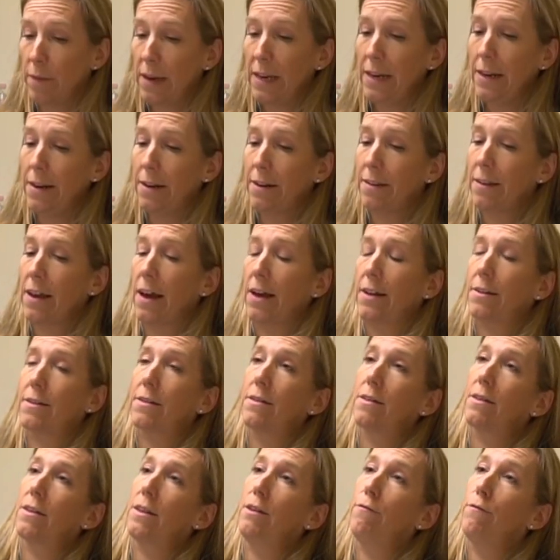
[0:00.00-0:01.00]
mean
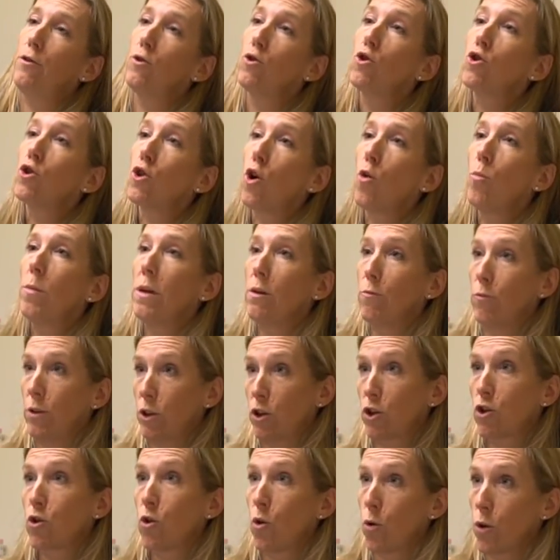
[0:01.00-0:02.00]
that, if you show me
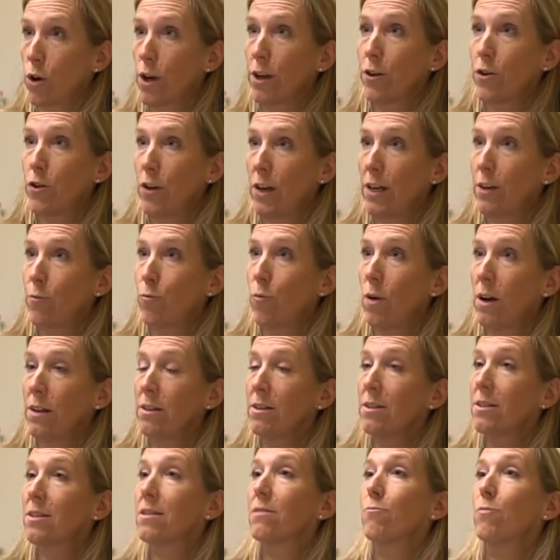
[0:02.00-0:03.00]
which corner to hit
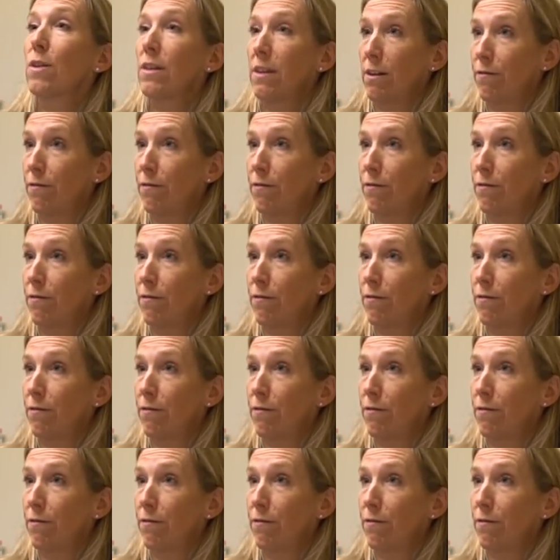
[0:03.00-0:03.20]
once,